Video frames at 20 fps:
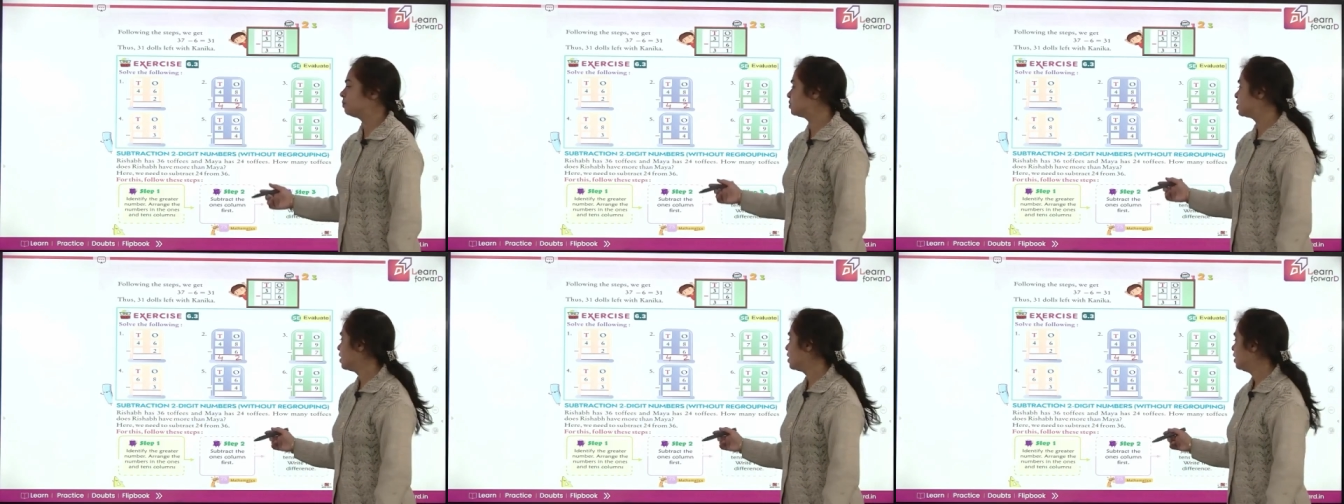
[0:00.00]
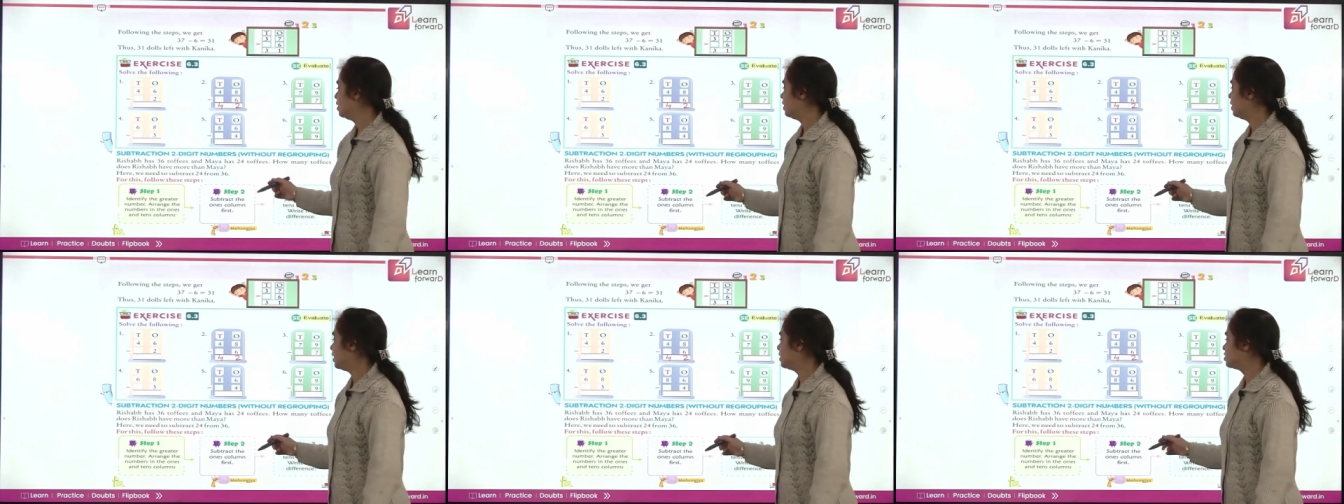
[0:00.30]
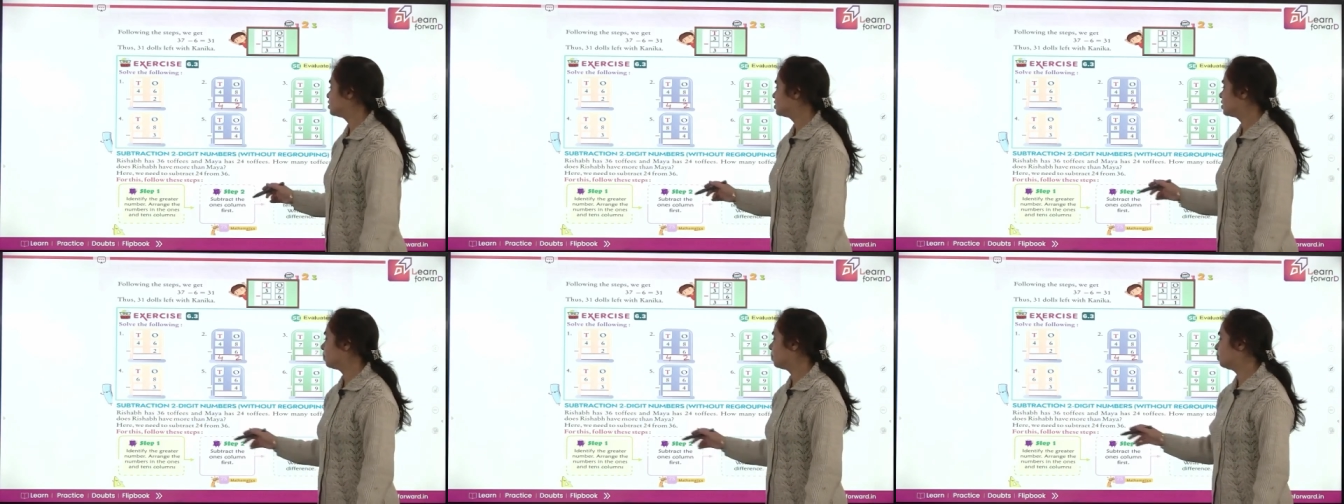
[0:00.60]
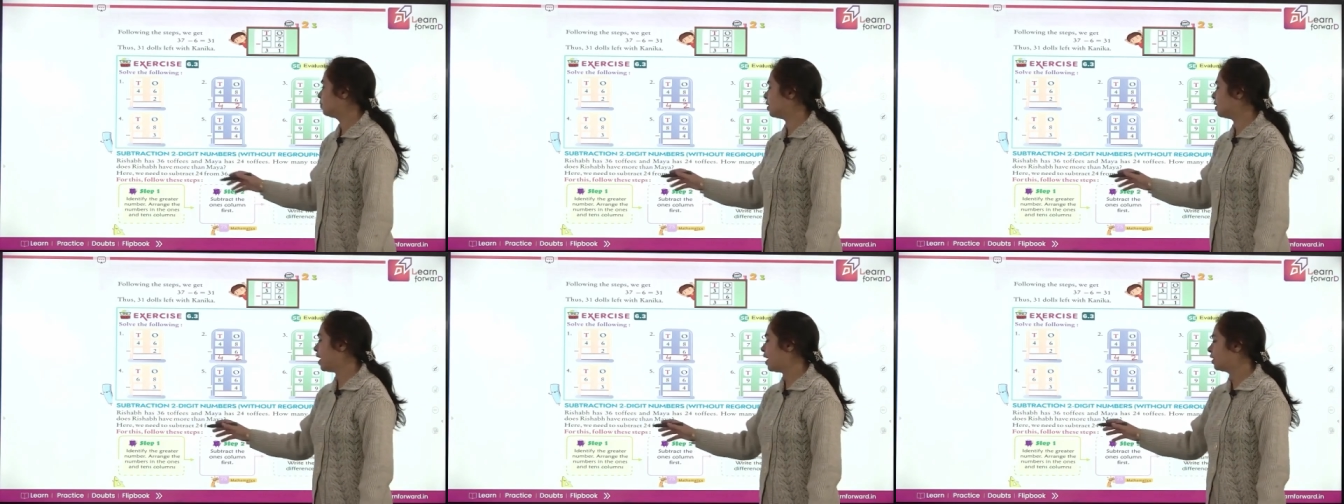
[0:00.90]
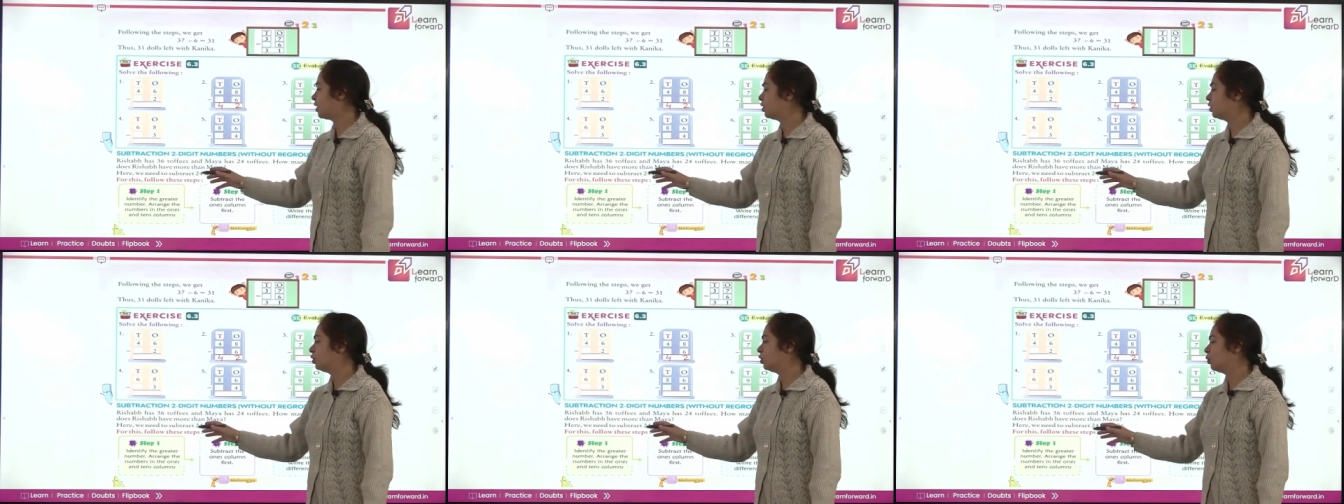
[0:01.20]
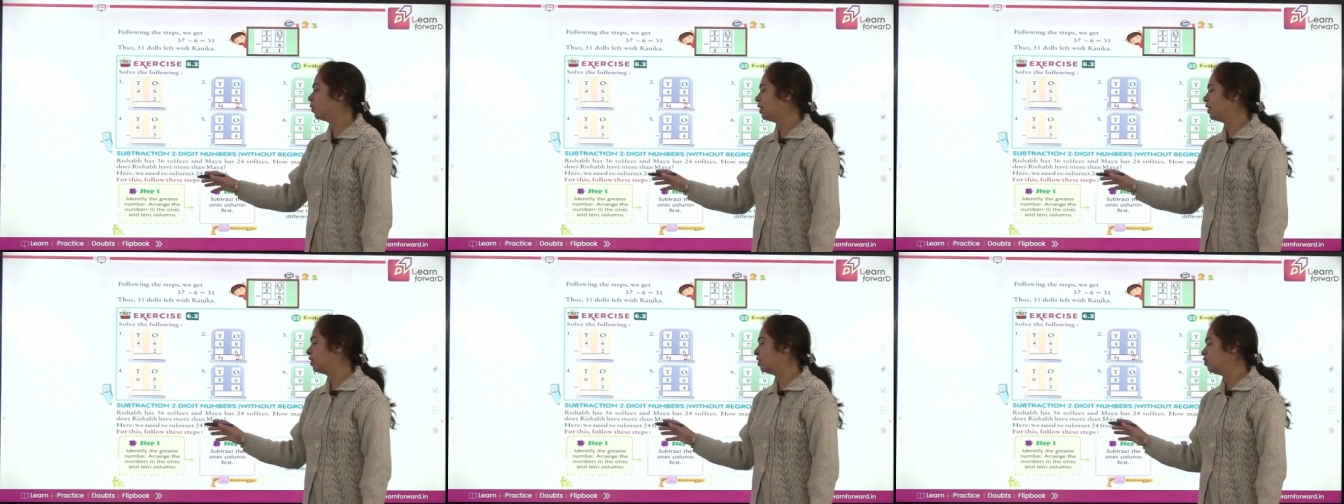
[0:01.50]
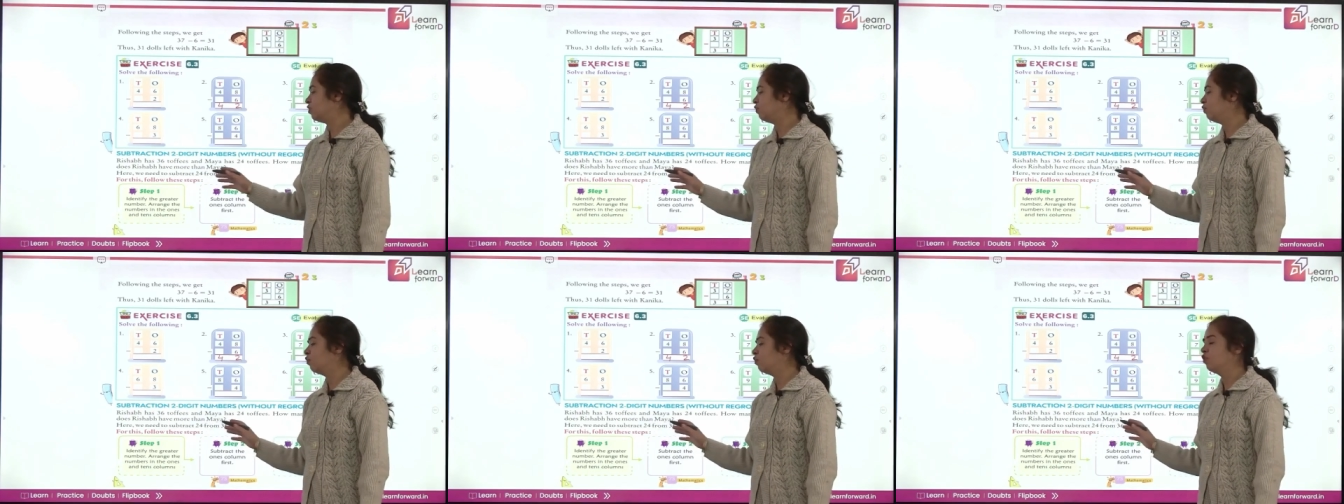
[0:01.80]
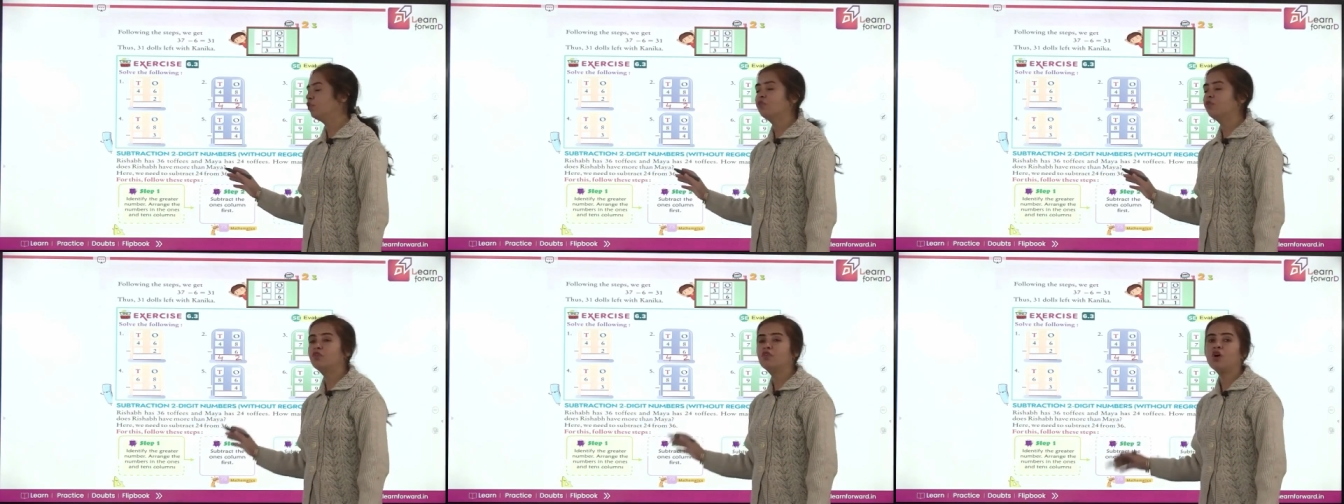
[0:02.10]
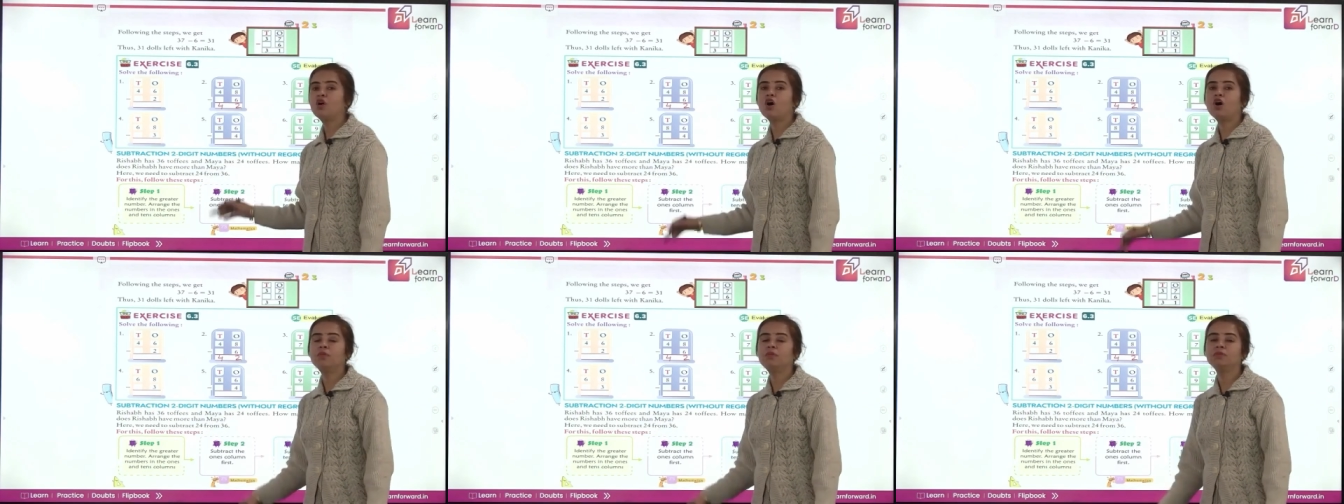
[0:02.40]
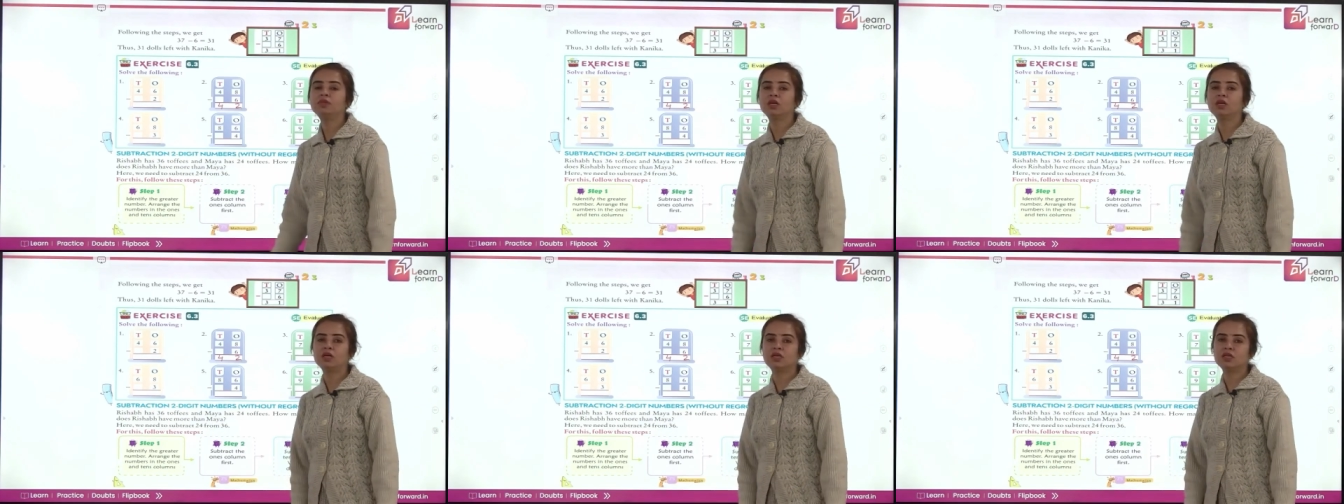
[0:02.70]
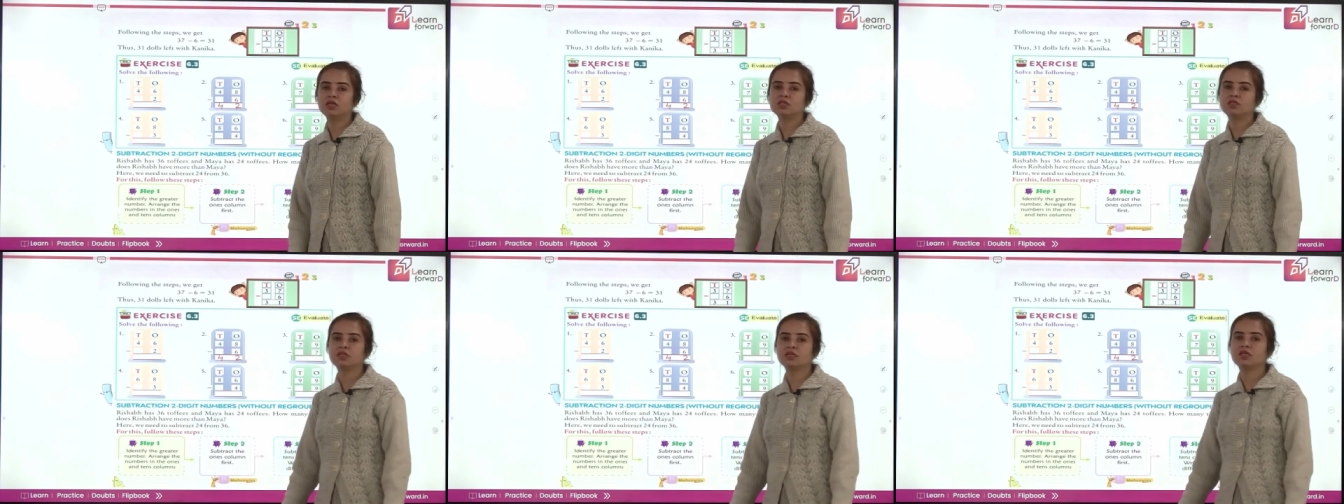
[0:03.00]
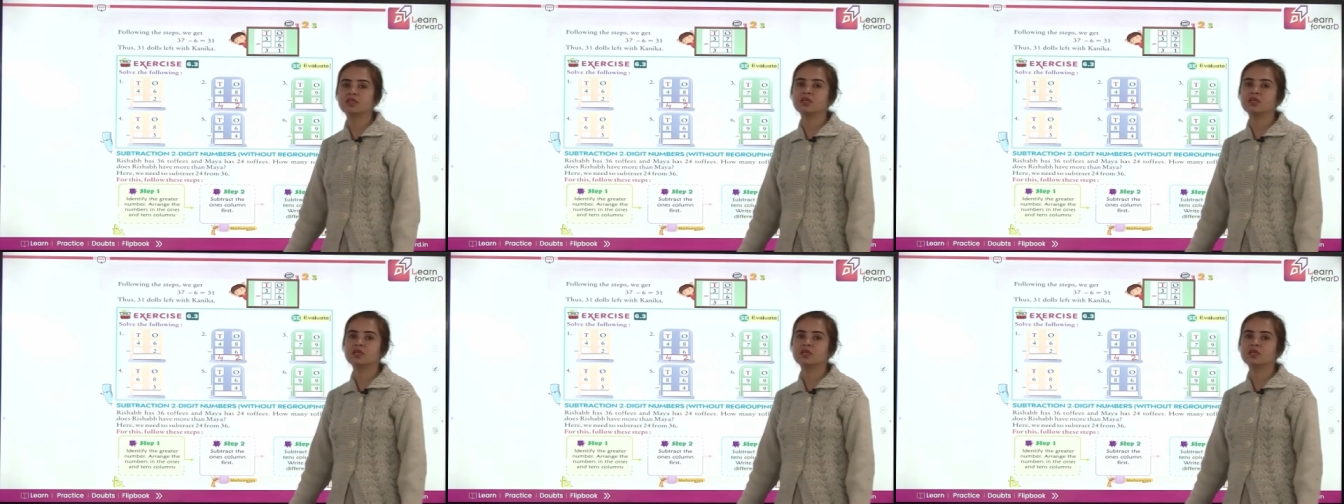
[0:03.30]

Let's subtract 24 from 36.